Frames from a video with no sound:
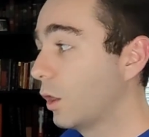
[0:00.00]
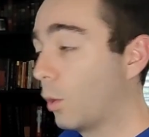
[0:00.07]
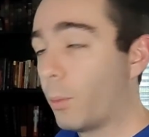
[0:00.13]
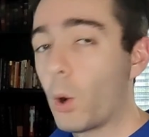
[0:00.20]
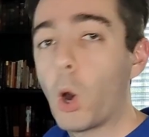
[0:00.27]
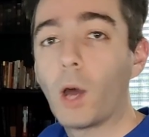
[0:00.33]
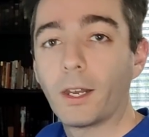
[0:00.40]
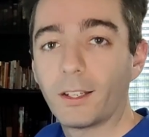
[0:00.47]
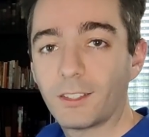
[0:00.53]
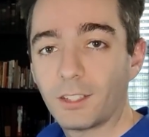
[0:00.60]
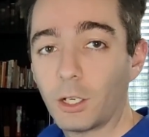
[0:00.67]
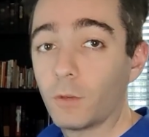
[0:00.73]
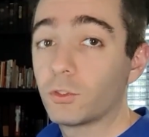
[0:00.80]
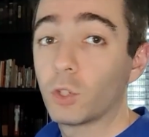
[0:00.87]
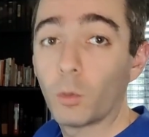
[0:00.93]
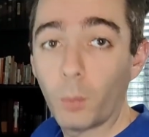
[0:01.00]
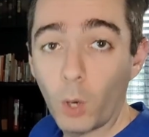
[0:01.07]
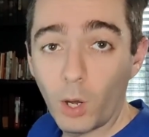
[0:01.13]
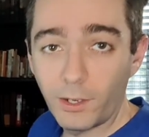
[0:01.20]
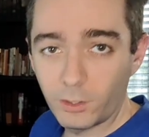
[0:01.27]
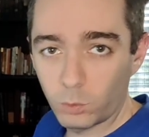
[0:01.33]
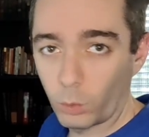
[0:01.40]
the pawn itself. So the
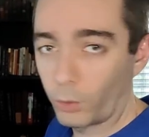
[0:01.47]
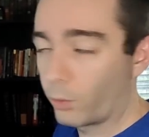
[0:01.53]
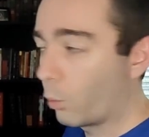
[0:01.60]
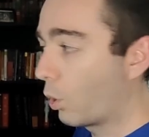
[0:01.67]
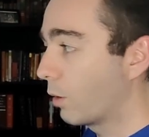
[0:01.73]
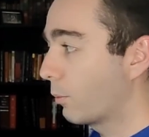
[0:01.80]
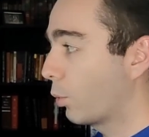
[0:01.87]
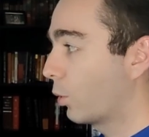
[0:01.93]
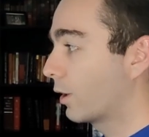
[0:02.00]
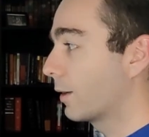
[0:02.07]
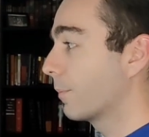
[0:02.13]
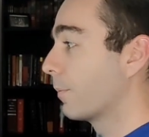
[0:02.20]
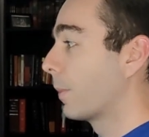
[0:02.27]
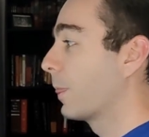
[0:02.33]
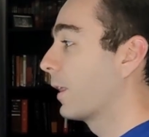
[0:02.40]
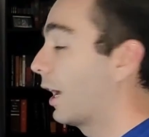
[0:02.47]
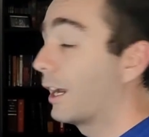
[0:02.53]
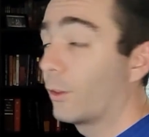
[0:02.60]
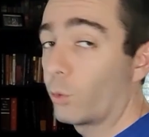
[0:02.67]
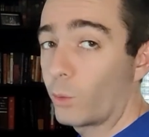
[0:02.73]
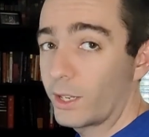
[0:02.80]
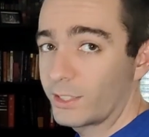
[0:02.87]
pawn is worth 1 point. Out
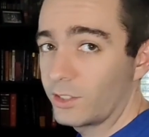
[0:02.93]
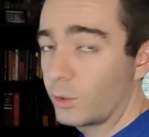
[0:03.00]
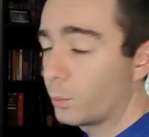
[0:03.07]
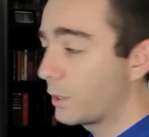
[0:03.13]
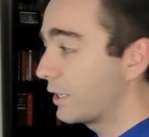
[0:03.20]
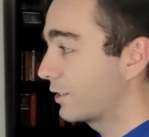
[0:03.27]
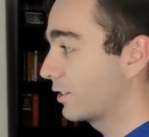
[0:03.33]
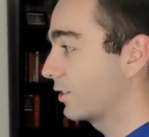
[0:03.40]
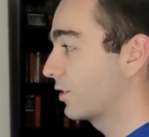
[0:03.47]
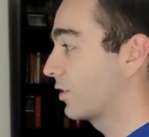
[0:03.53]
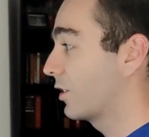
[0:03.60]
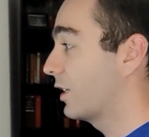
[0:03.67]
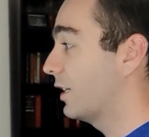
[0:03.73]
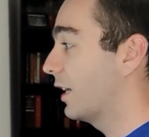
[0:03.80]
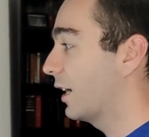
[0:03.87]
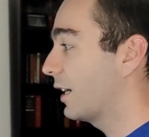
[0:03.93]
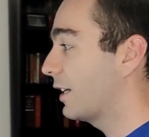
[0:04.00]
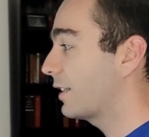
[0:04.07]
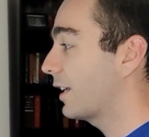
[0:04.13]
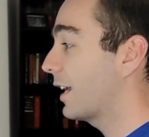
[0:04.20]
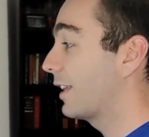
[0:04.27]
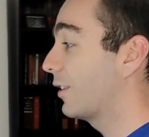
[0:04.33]
of the rest of the pieces, the
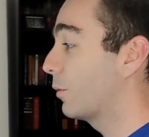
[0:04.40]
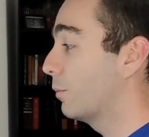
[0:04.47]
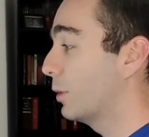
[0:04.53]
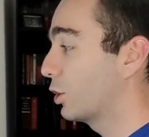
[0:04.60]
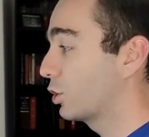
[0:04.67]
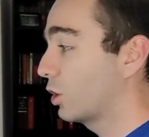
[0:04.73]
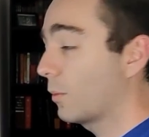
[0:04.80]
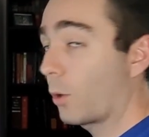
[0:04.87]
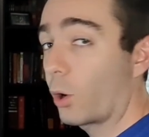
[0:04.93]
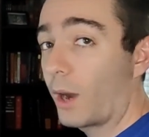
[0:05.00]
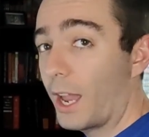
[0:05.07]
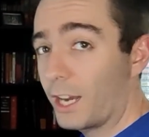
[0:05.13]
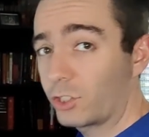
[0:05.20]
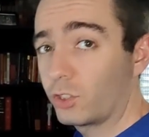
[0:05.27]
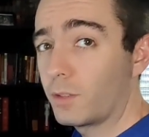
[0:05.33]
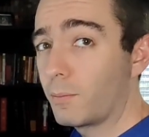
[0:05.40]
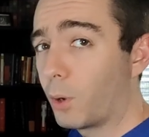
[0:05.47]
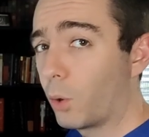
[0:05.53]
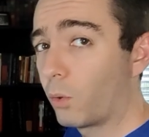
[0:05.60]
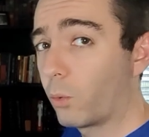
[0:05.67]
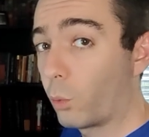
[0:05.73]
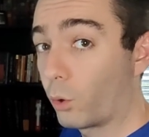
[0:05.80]
knight and the bishop are actually
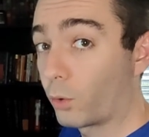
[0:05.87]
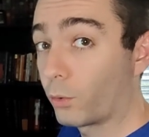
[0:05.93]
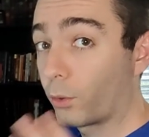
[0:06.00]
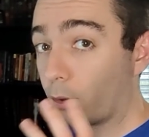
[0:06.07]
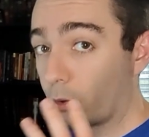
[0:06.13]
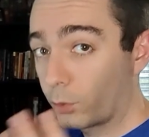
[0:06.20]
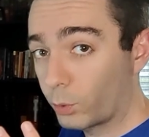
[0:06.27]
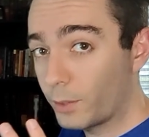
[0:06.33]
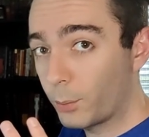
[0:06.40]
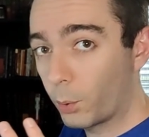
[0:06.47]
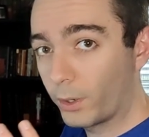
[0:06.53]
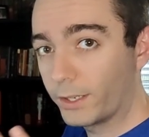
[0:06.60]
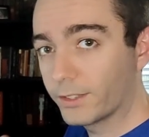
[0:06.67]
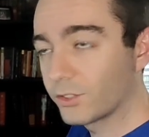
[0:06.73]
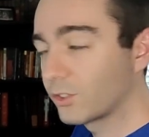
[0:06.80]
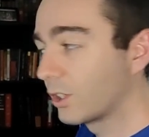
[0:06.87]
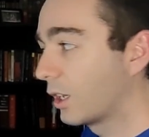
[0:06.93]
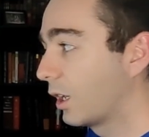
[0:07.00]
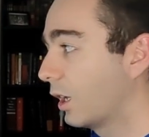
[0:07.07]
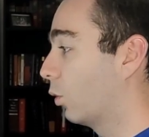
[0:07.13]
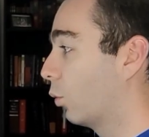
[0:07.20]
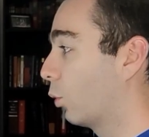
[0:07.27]
both worth 3 points.
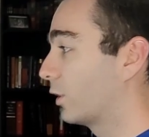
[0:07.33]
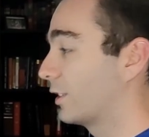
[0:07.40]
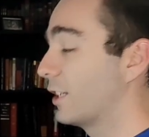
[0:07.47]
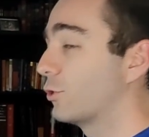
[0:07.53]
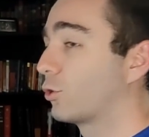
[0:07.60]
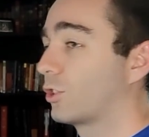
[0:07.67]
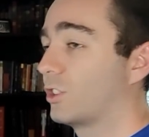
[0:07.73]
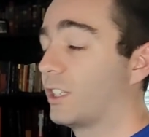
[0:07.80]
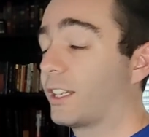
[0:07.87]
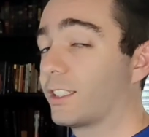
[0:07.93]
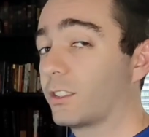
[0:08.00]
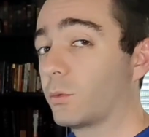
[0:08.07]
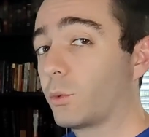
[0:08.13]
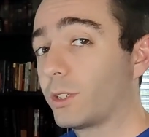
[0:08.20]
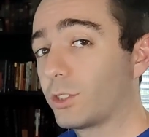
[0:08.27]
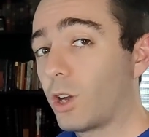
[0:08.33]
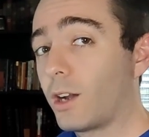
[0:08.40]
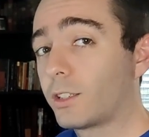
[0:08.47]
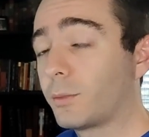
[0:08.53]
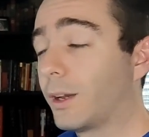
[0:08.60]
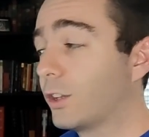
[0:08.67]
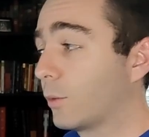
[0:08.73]
What's interesting is, and we
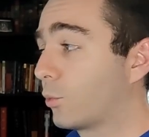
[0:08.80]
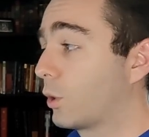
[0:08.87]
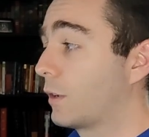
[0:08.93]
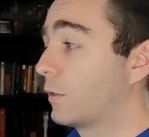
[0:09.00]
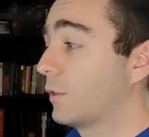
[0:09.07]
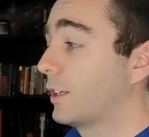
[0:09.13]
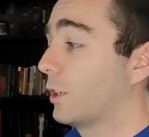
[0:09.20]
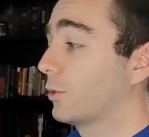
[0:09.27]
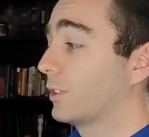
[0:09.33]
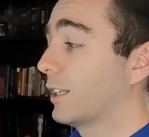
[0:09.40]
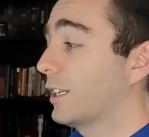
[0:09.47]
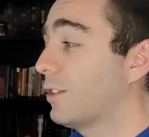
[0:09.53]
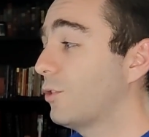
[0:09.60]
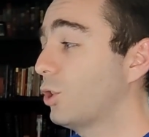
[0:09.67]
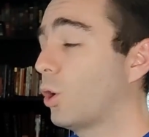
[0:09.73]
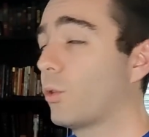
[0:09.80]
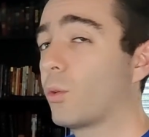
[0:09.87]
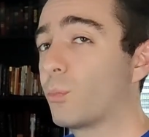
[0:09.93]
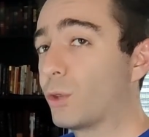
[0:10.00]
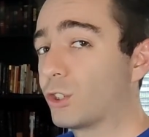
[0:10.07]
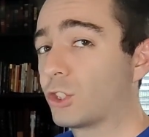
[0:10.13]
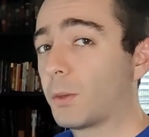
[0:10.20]
talked about in the previous videos, is that even though the
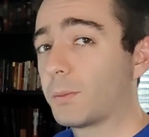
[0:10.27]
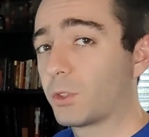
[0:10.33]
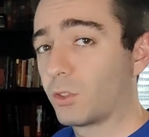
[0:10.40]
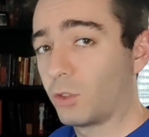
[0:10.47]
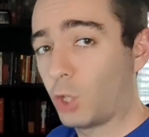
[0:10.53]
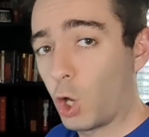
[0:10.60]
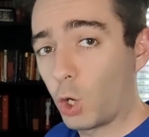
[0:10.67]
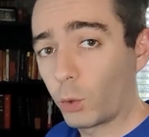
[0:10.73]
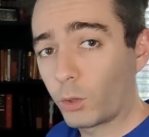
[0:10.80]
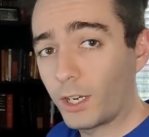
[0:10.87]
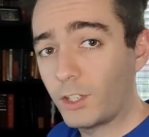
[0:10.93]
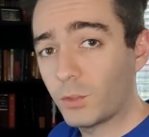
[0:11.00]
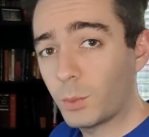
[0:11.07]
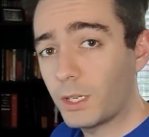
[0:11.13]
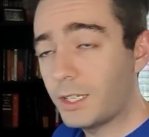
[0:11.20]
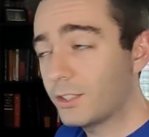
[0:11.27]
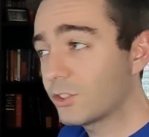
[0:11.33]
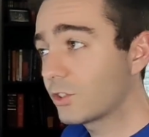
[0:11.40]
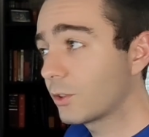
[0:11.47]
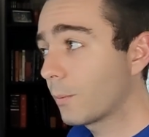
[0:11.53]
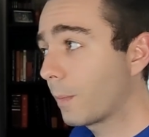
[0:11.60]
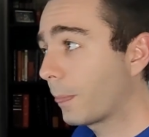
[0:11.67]
bishop's a long-range
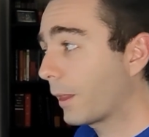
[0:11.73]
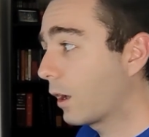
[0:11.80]
piece,